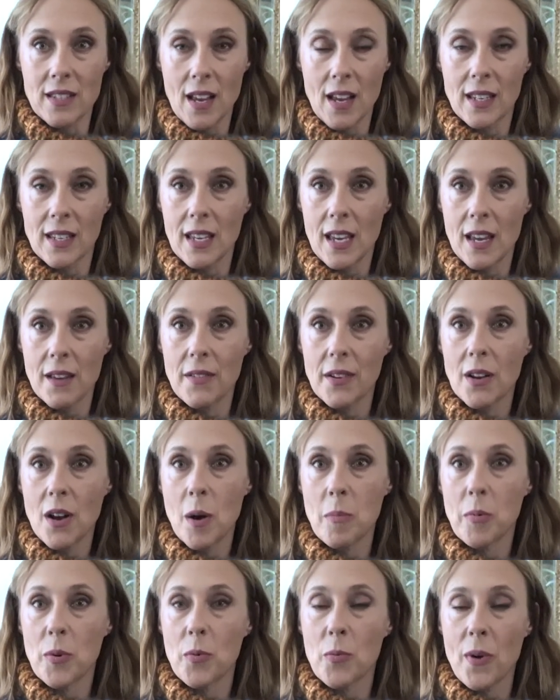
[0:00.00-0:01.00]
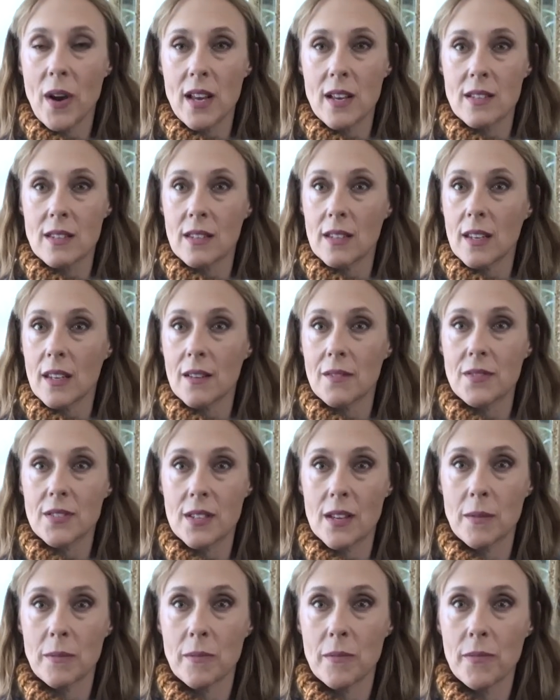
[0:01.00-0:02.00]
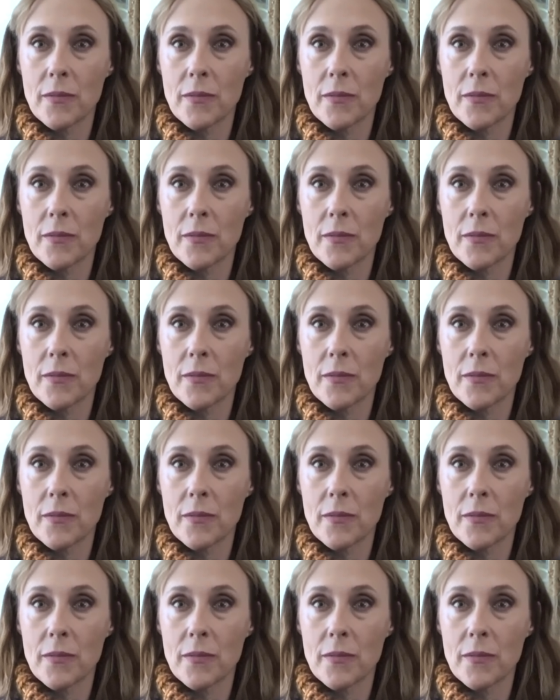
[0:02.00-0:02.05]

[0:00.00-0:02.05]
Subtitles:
I gave a couple away as gifts, and